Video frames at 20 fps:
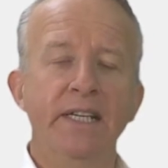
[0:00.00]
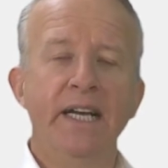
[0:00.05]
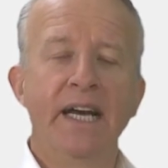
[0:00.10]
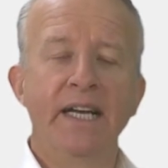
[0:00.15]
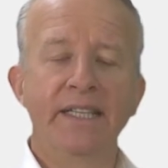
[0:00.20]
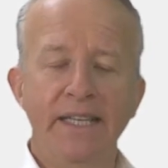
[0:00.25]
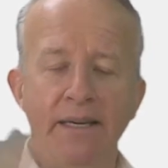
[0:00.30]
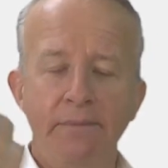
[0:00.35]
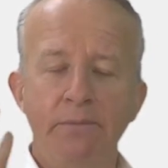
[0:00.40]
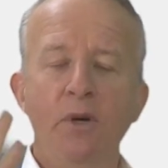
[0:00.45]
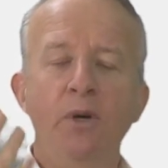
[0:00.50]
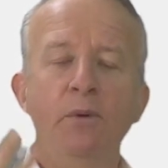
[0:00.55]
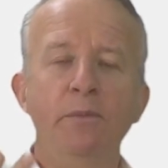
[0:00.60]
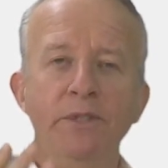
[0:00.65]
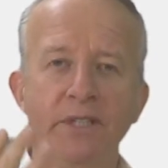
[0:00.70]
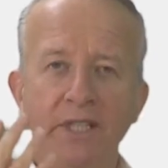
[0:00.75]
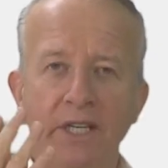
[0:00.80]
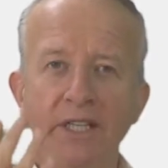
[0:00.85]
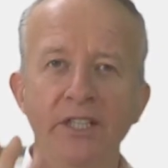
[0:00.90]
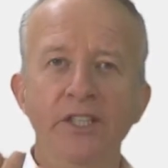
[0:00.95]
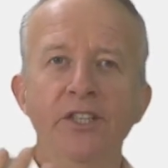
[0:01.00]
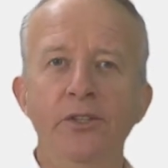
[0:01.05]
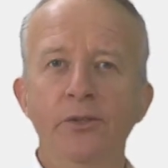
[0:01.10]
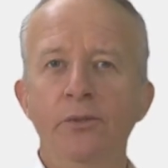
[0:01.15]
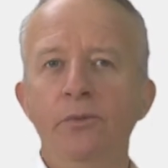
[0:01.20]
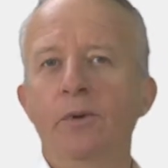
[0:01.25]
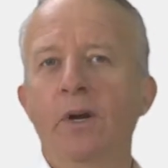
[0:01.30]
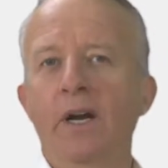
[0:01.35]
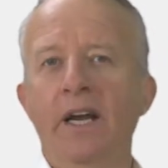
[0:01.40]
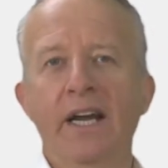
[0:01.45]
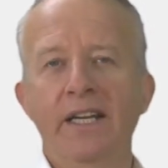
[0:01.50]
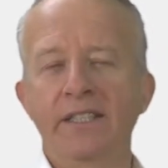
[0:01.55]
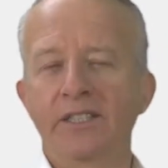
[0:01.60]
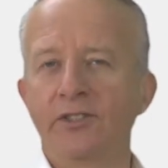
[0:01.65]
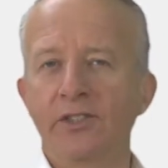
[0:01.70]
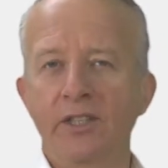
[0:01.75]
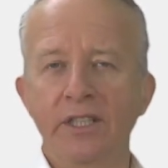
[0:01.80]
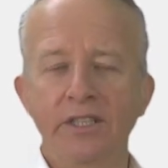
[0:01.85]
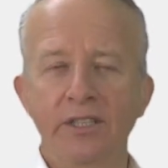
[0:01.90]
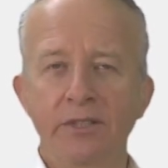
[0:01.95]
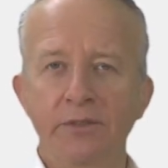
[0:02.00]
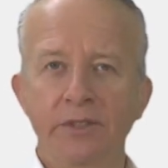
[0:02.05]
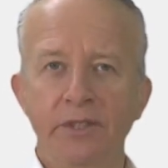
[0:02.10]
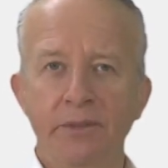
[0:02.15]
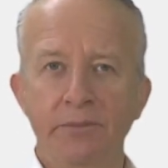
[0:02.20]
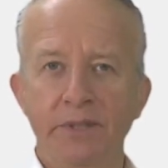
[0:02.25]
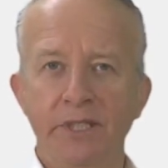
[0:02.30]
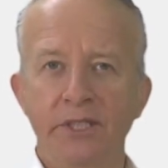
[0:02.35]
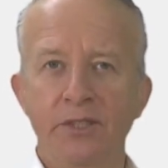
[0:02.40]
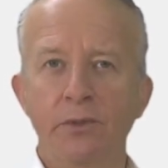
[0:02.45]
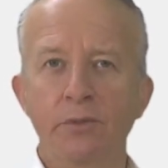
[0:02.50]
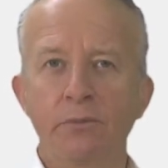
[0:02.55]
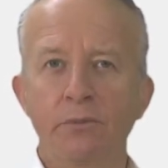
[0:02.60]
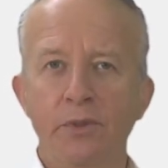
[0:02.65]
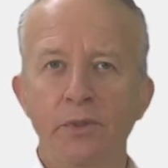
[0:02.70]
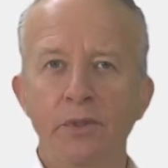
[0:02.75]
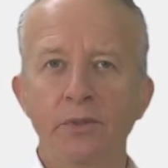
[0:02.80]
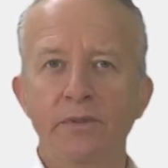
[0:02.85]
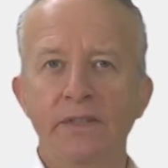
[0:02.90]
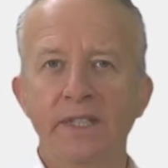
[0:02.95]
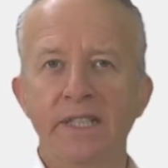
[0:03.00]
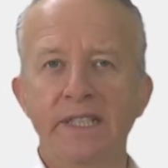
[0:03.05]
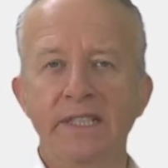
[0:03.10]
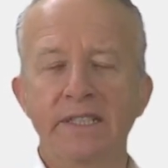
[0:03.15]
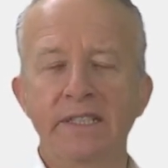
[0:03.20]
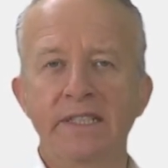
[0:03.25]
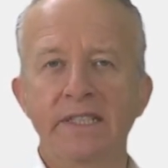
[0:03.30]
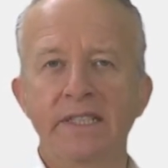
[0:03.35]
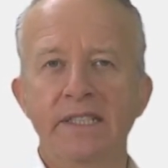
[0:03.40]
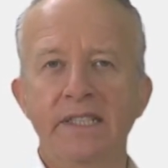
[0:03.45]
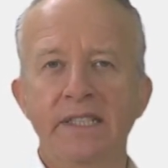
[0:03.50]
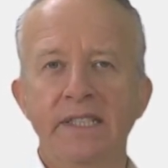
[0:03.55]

At that moment, I knew I had to try and do something to improve things.